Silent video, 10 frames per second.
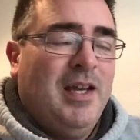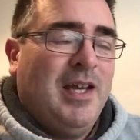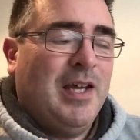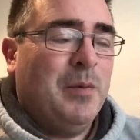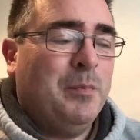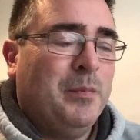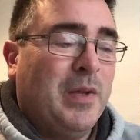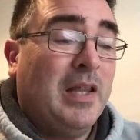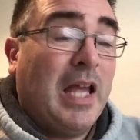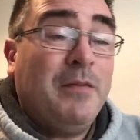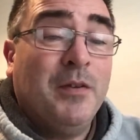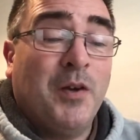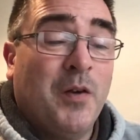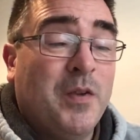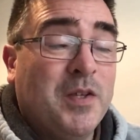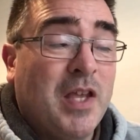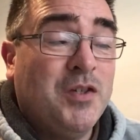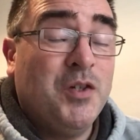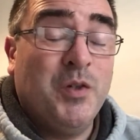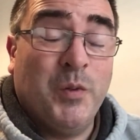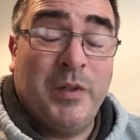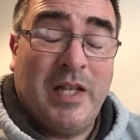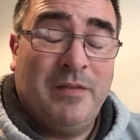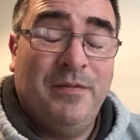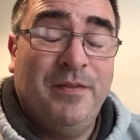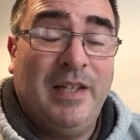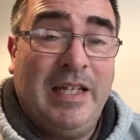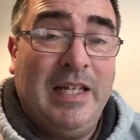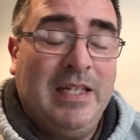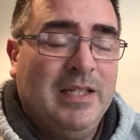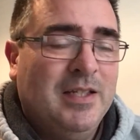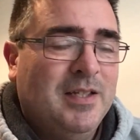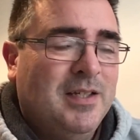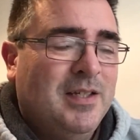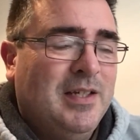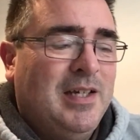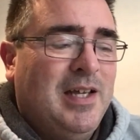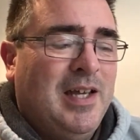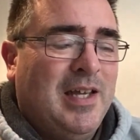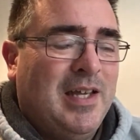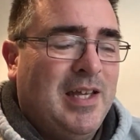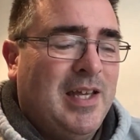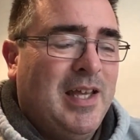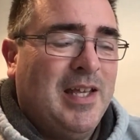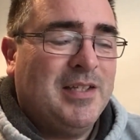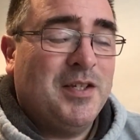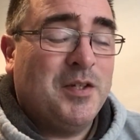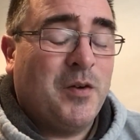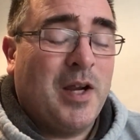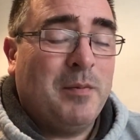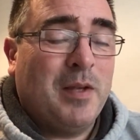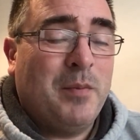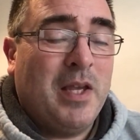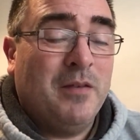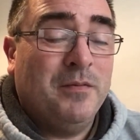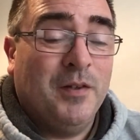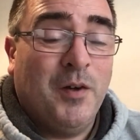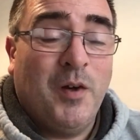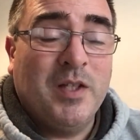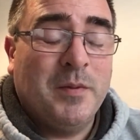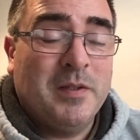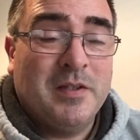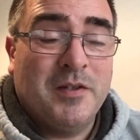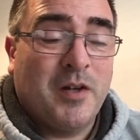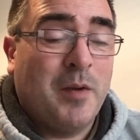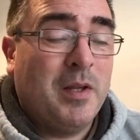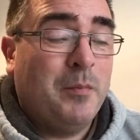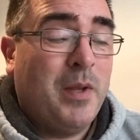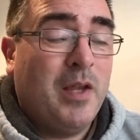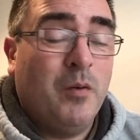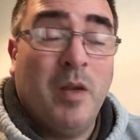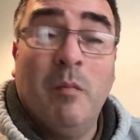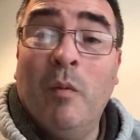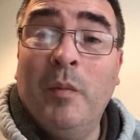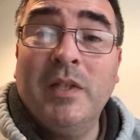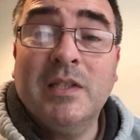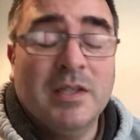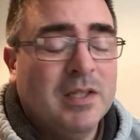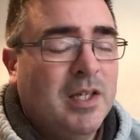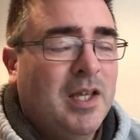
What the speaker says: But life on earth is short and fleeting. It's described like being a flower, so it's described like being only a moment.